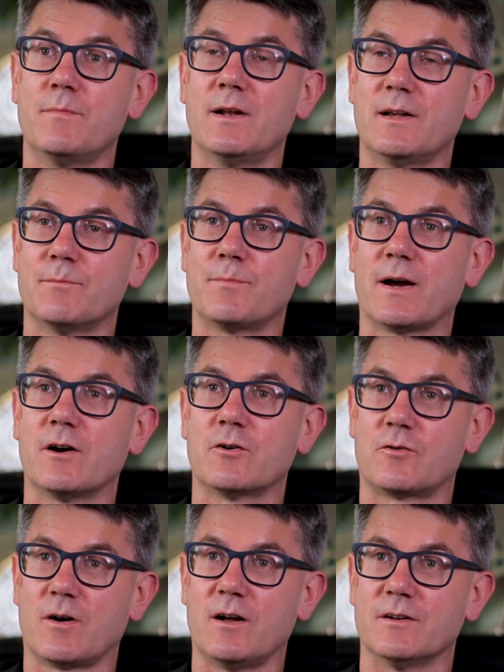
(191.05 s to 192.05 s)
million
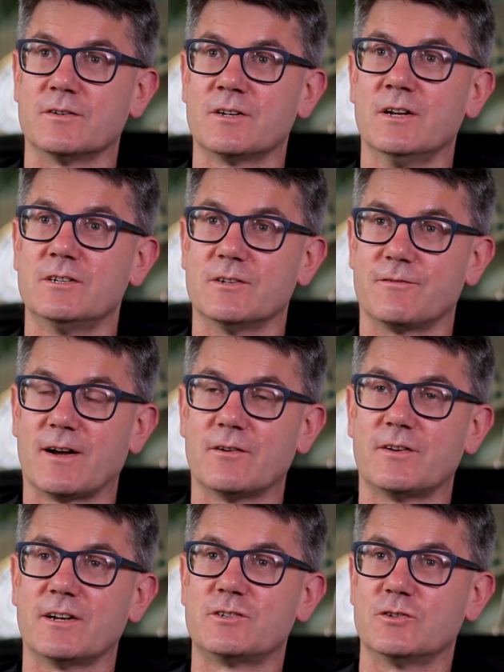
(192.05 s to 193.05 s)
pounds grant to
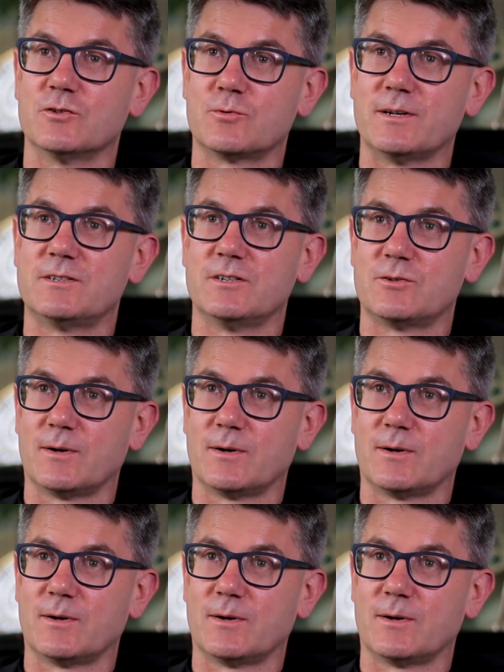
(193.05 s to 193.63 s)
Foundation twenty